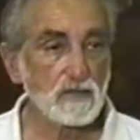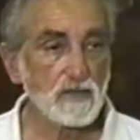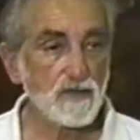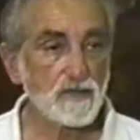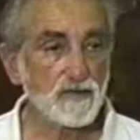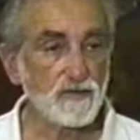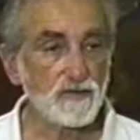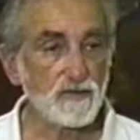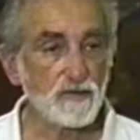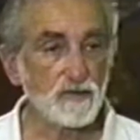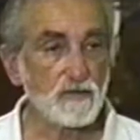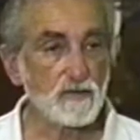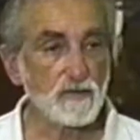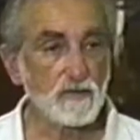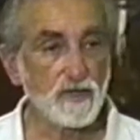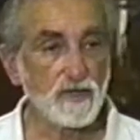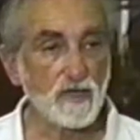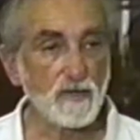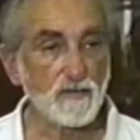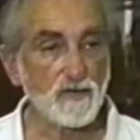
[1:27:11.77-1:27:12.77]
um, and
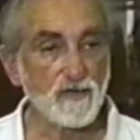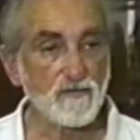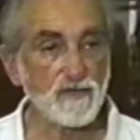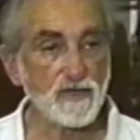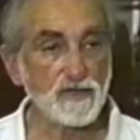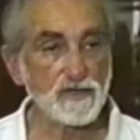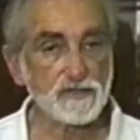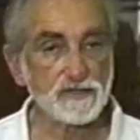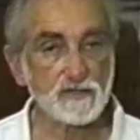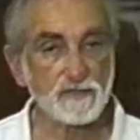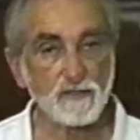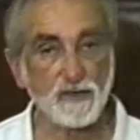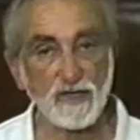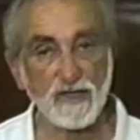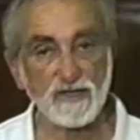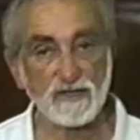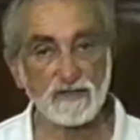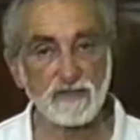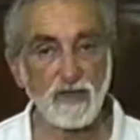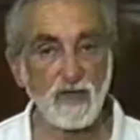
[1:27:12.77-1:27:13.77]
the a number of years you put
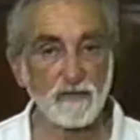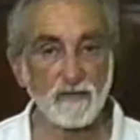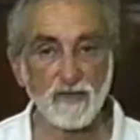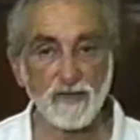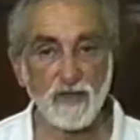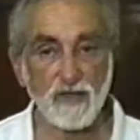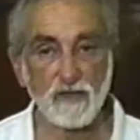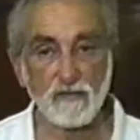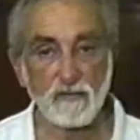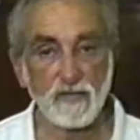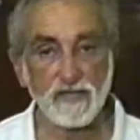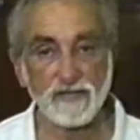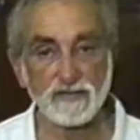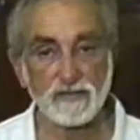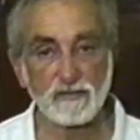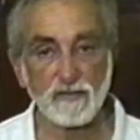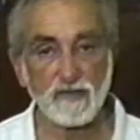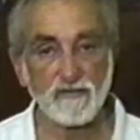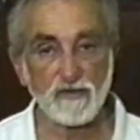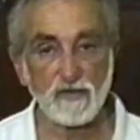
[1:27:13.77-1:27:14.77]
on top of that makes
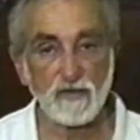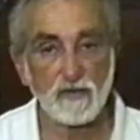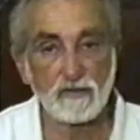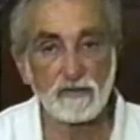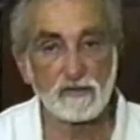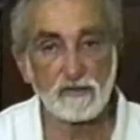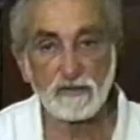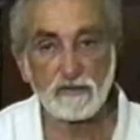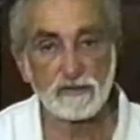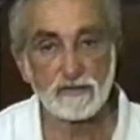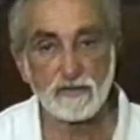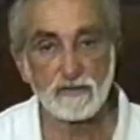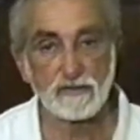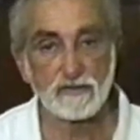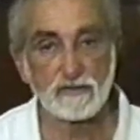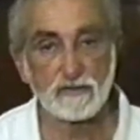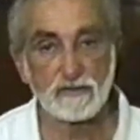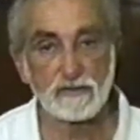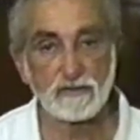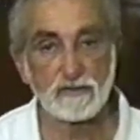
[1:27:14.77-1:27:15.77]
him even older. So,
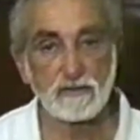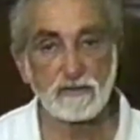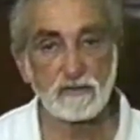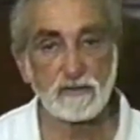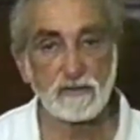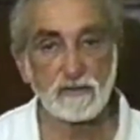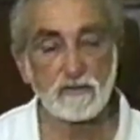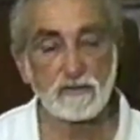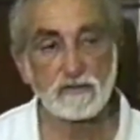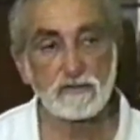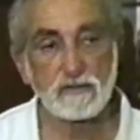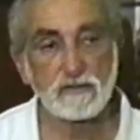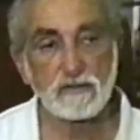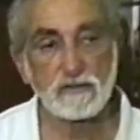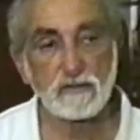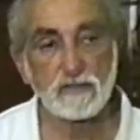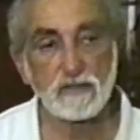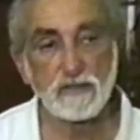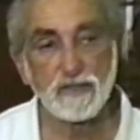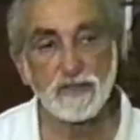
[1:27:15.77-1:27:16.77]
it's, you know,
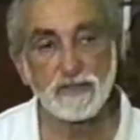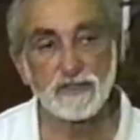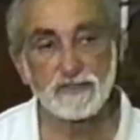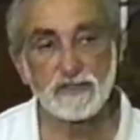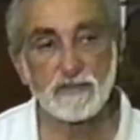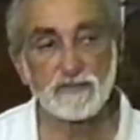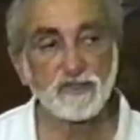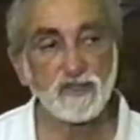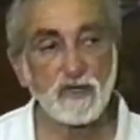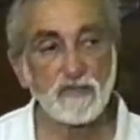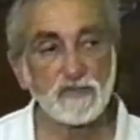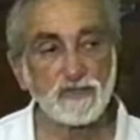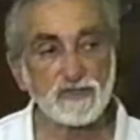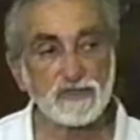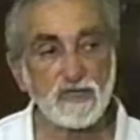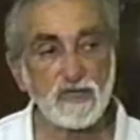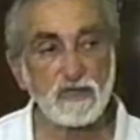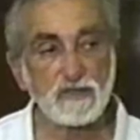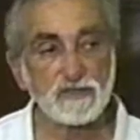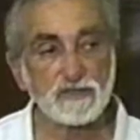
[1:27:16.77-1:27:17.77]
a, some German
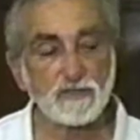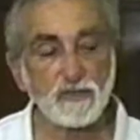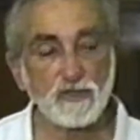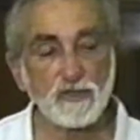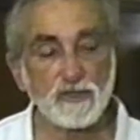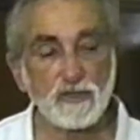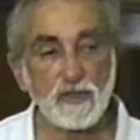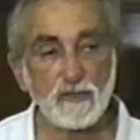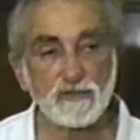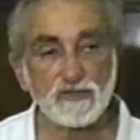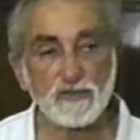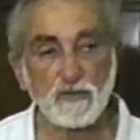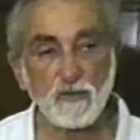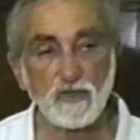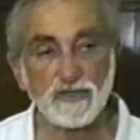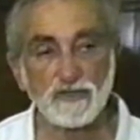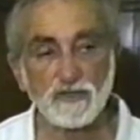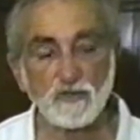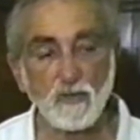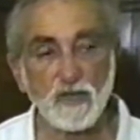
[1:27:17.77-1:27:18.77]
scholars put it up to
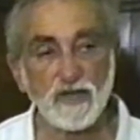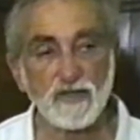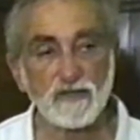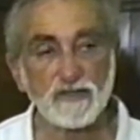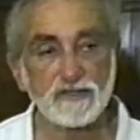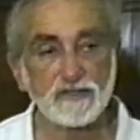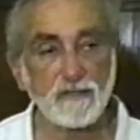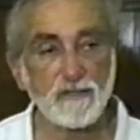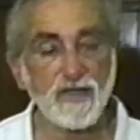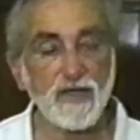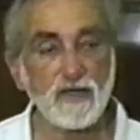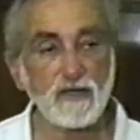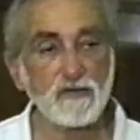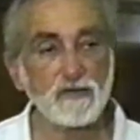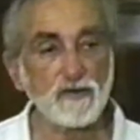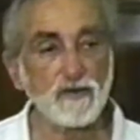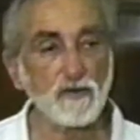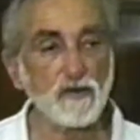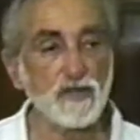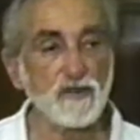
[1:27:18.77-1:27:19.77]
120. There's a
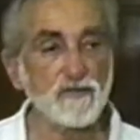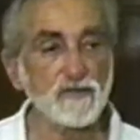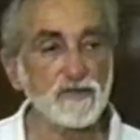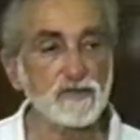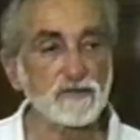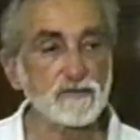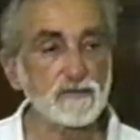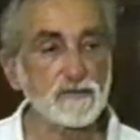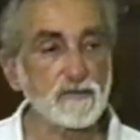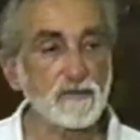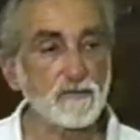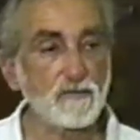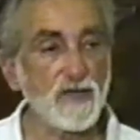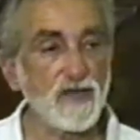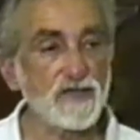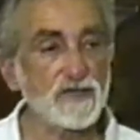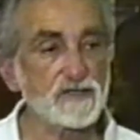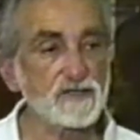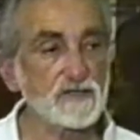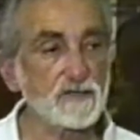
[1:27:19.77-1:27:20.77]
battle in all of this,
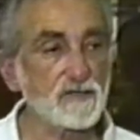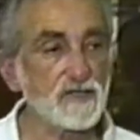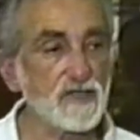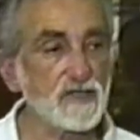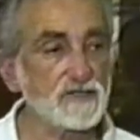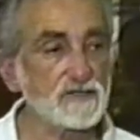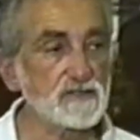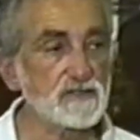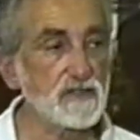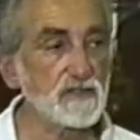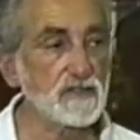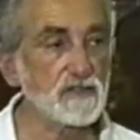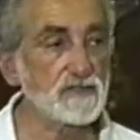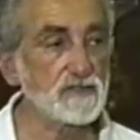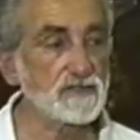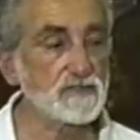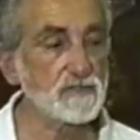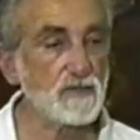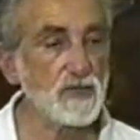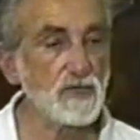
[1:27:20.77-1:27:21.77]
minus and plus 10
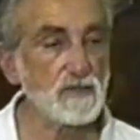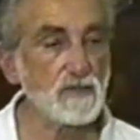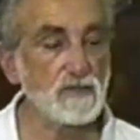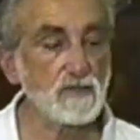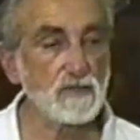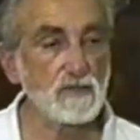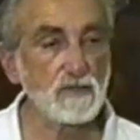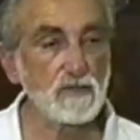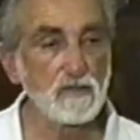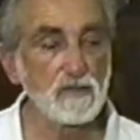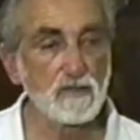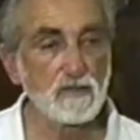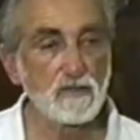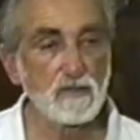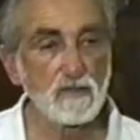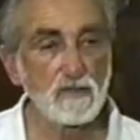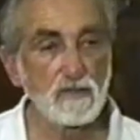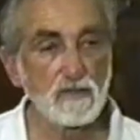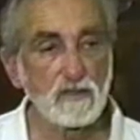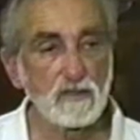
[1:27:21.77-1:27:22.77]
years, by the
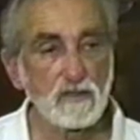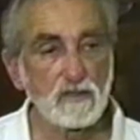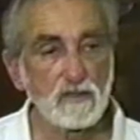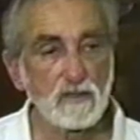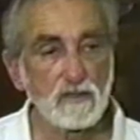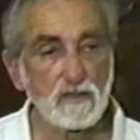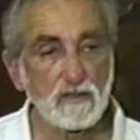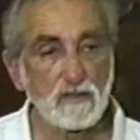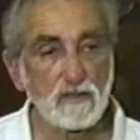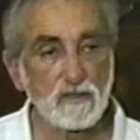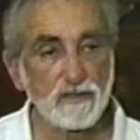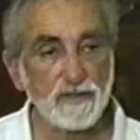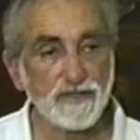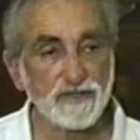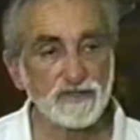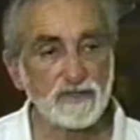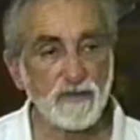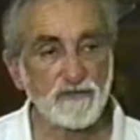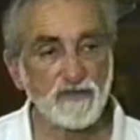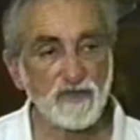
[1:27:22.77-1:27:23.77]
way.
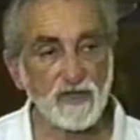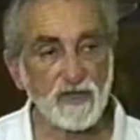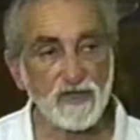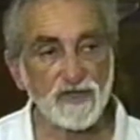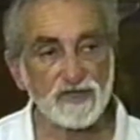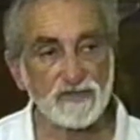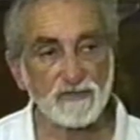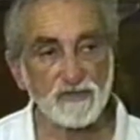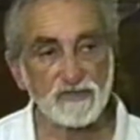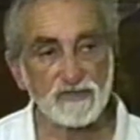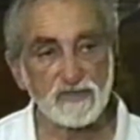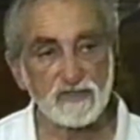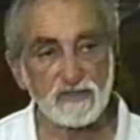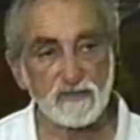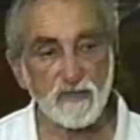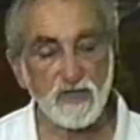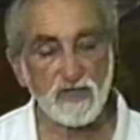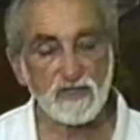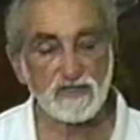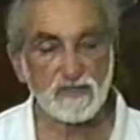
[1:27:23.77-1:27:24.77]
Except for the Gospels, there's
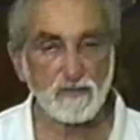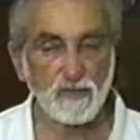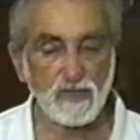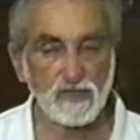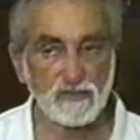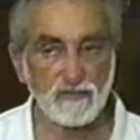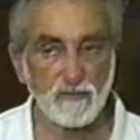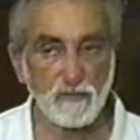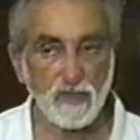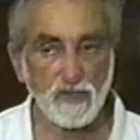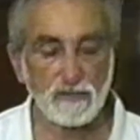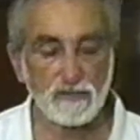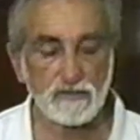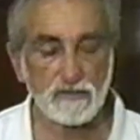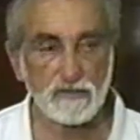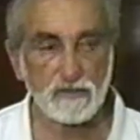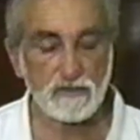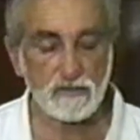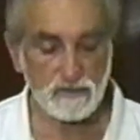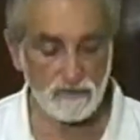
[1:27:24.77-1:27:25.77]
a minus plus of about
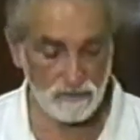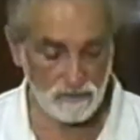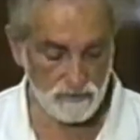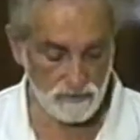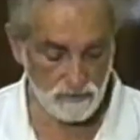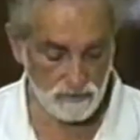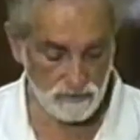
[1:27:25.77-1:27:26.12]
two years.